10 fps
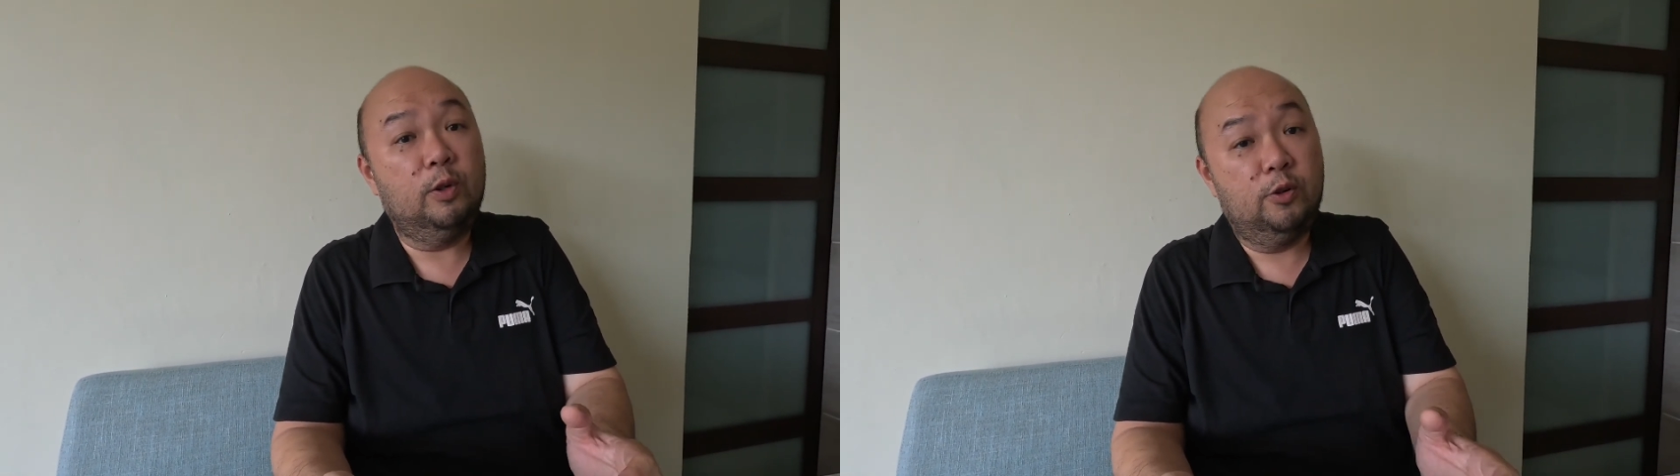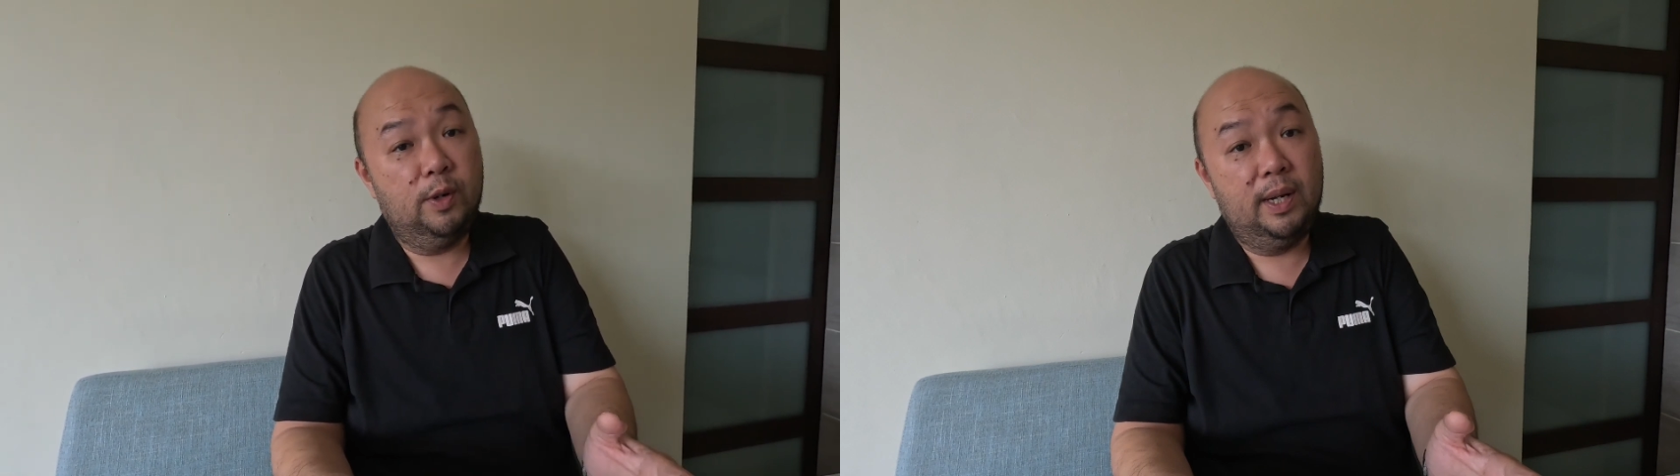
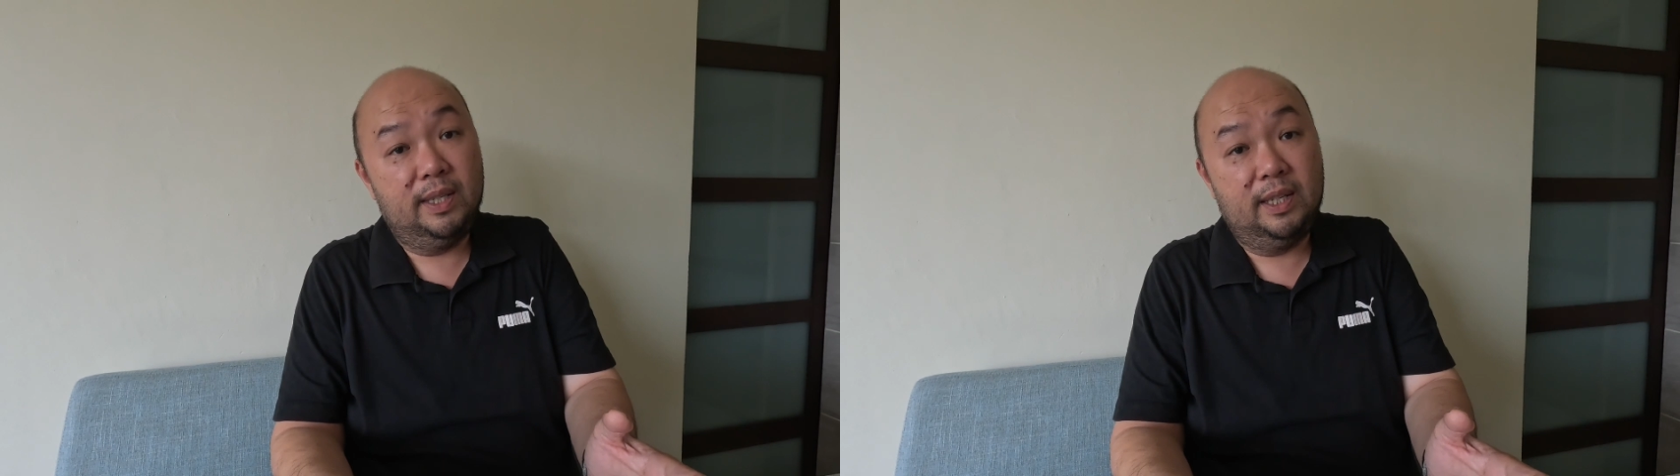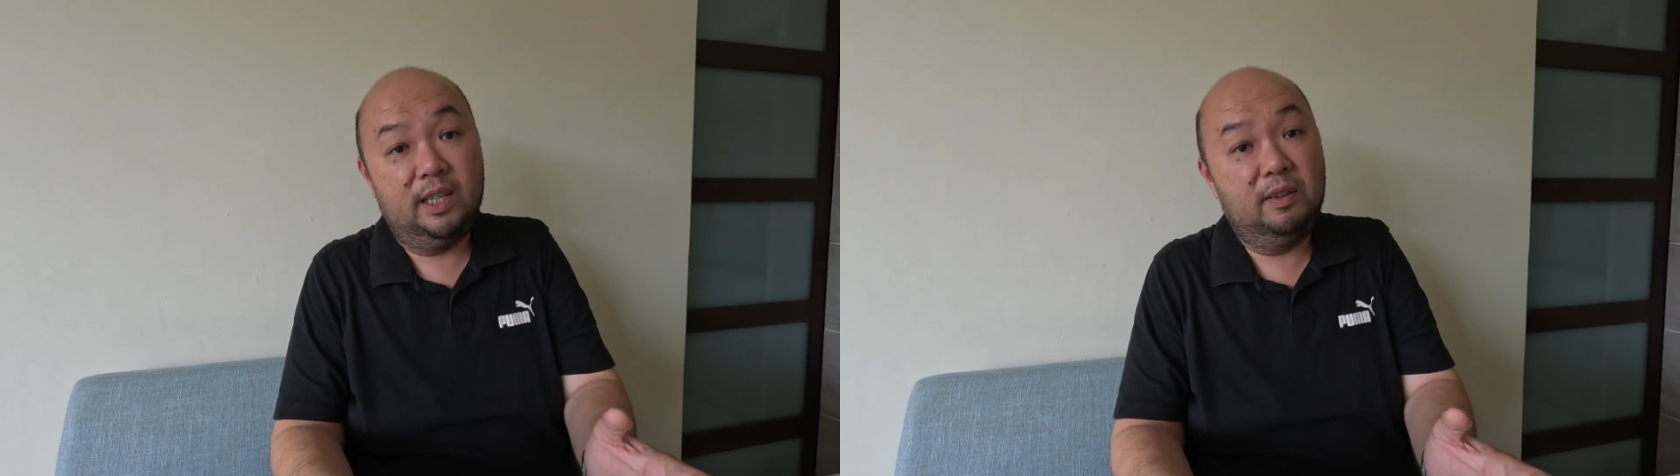or 3
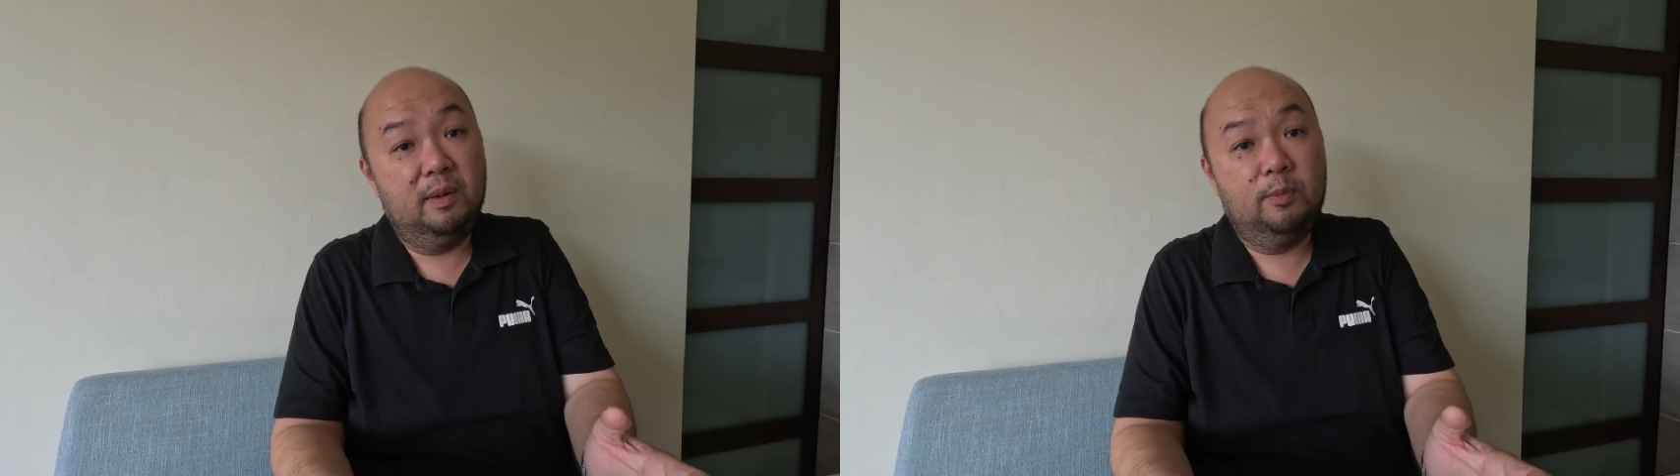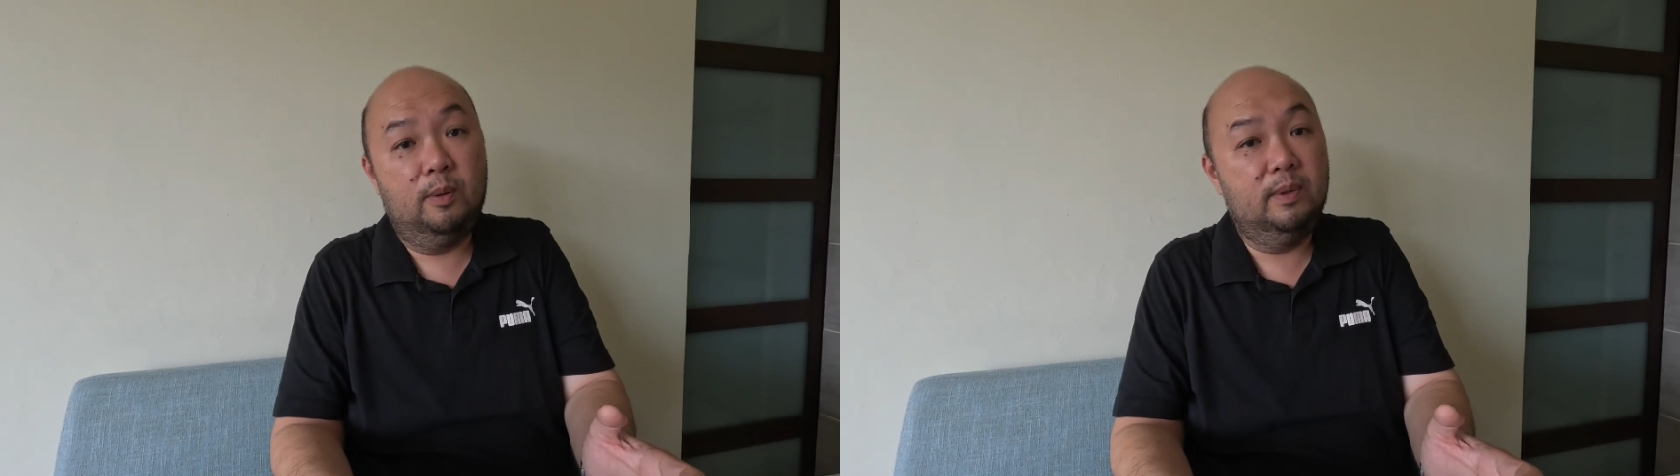that started
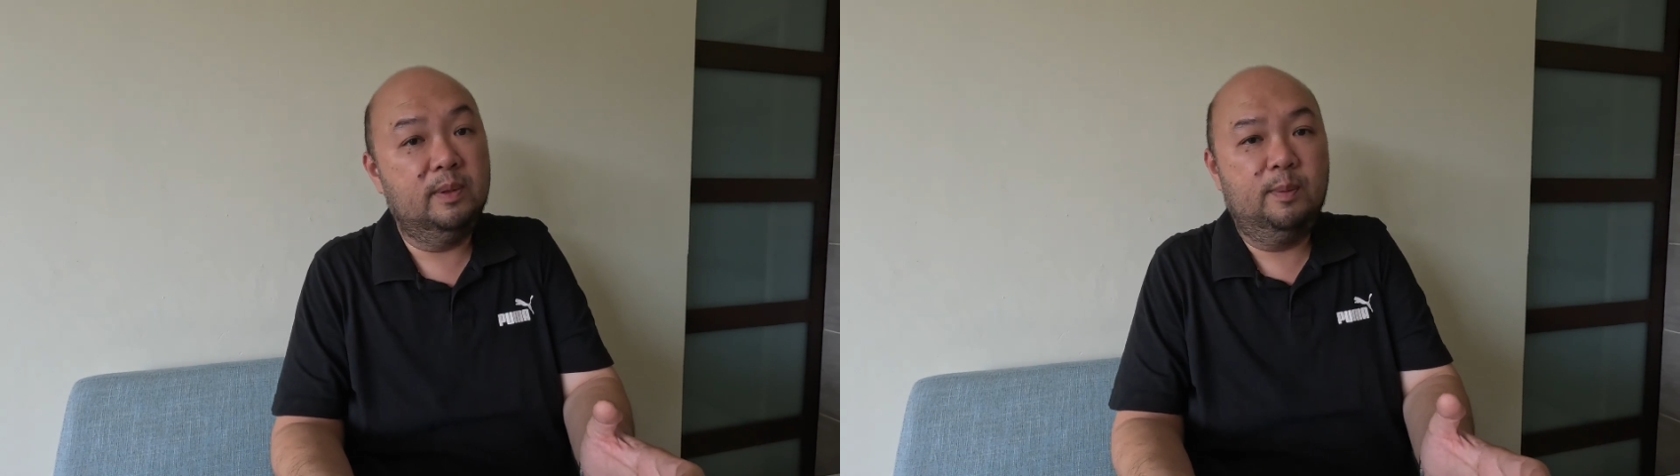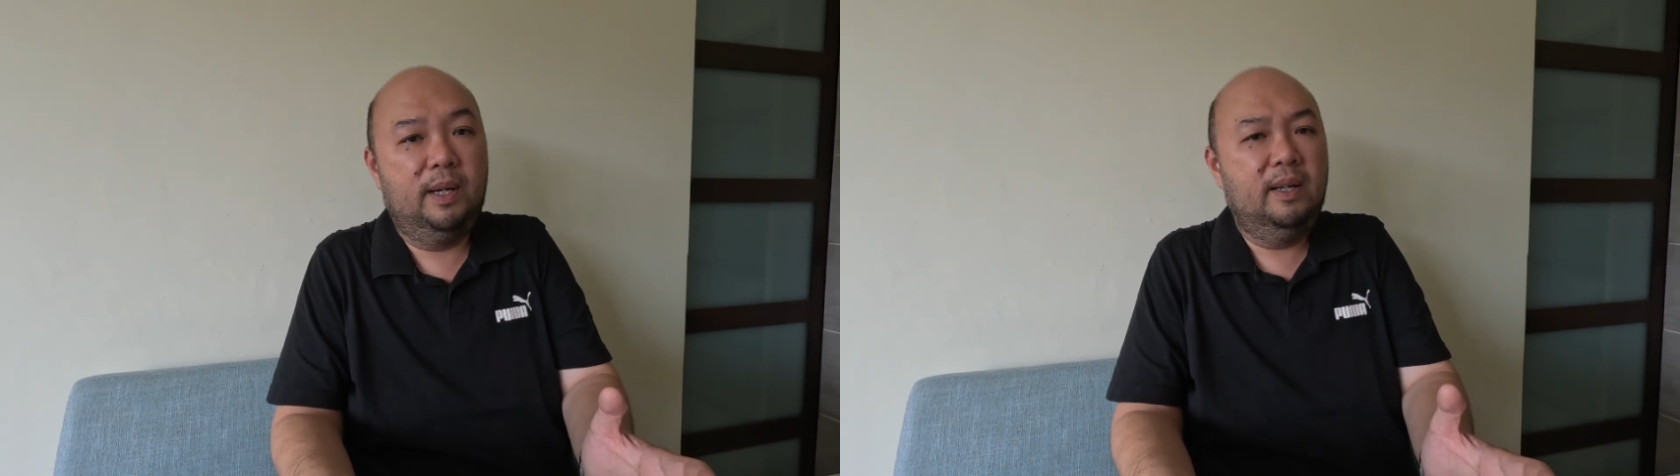giving
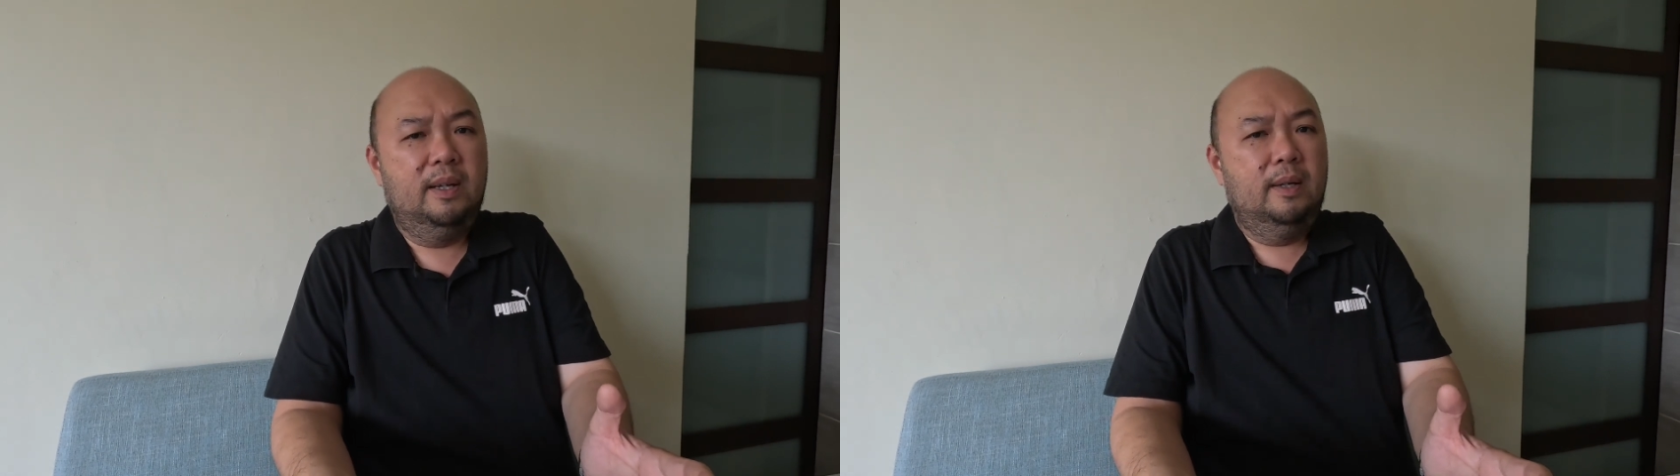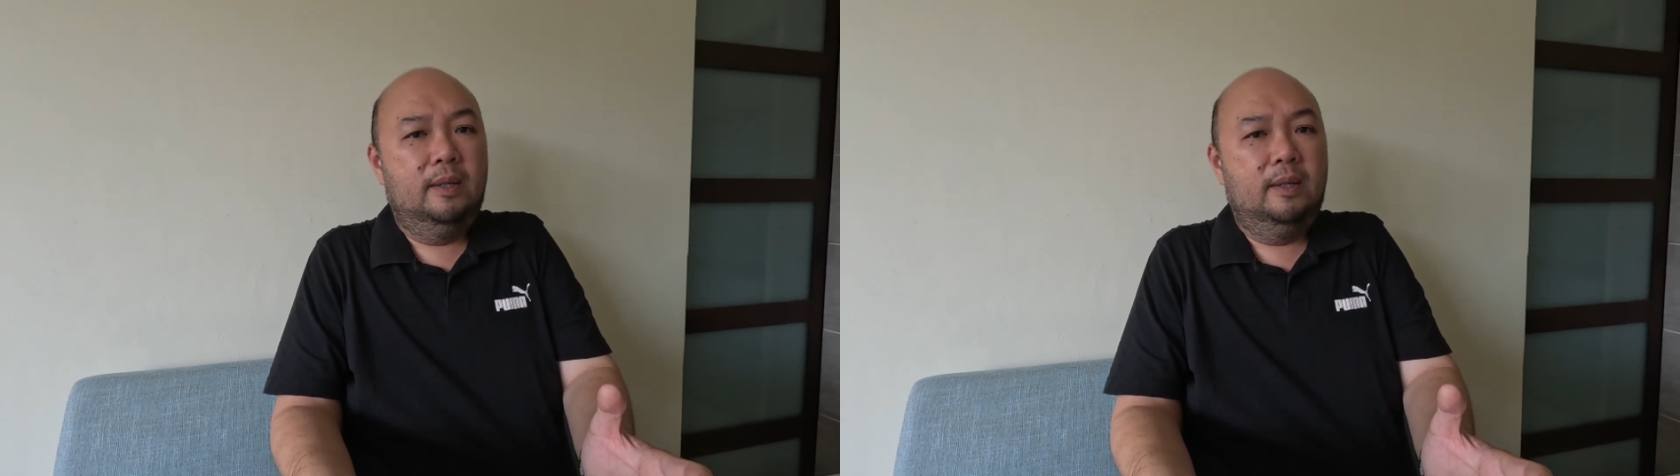problems, but